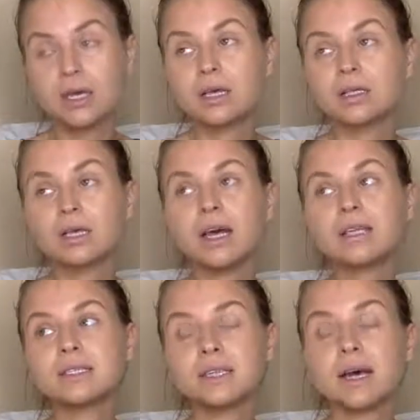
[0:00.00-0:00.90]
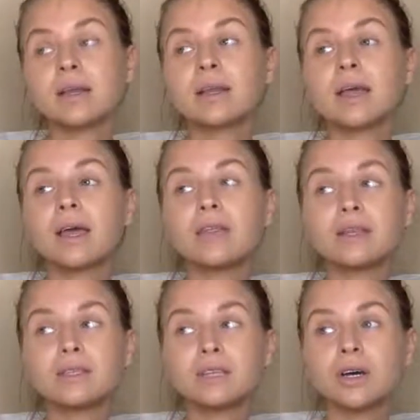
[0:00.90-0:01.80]
So that's done. And
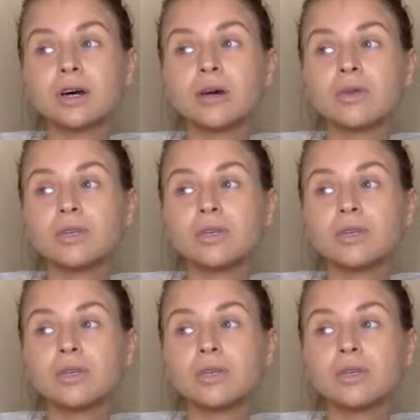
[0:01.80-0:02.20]
then so